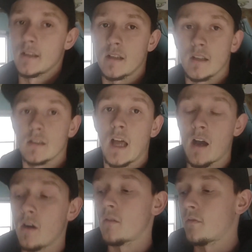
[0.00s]
and
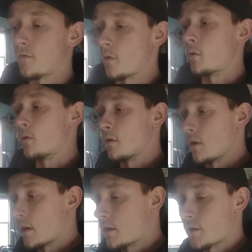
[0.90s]
allow
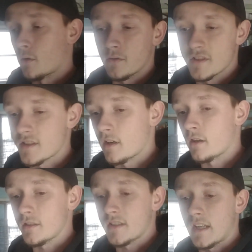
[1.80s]
for cold
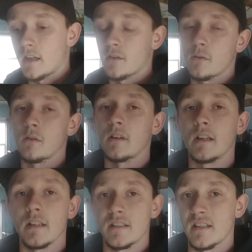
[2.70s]
starts and
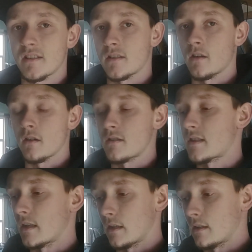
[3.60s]
or easy
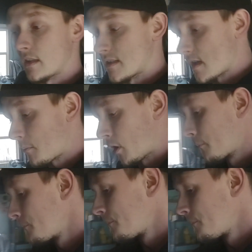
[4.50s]
starts in the summer.